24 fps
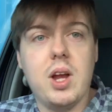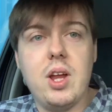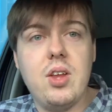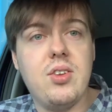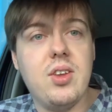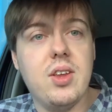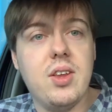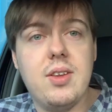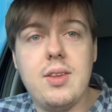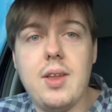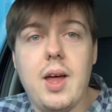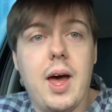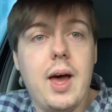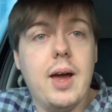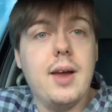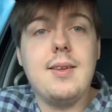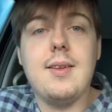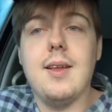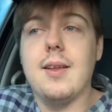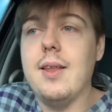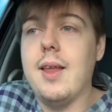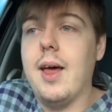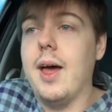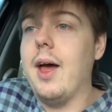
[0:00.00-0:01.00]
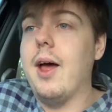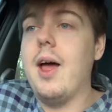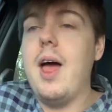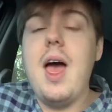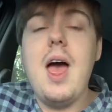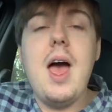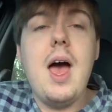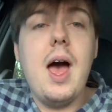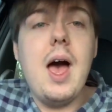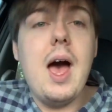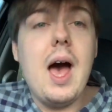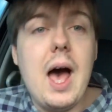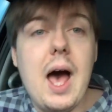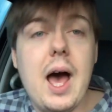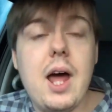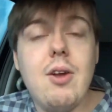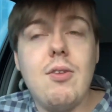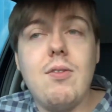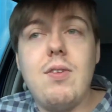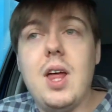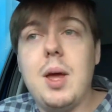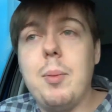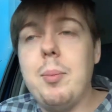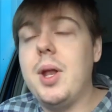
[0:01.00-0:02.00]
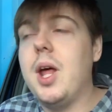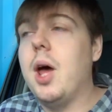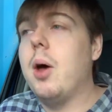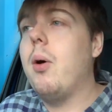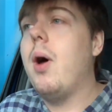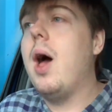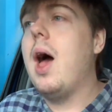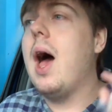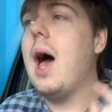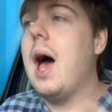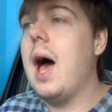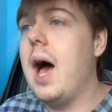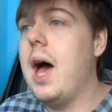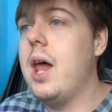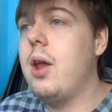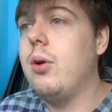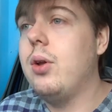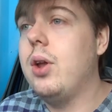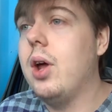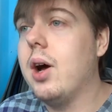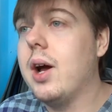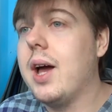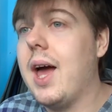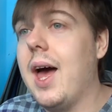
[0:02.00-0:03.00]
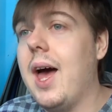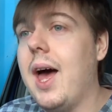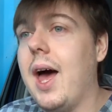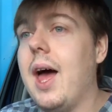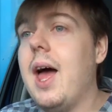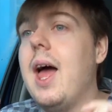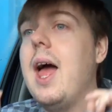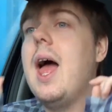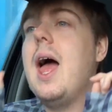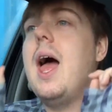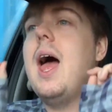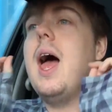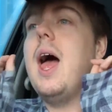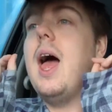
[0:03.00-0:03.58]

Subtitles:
racist accent there. I don't flame them. I do not care.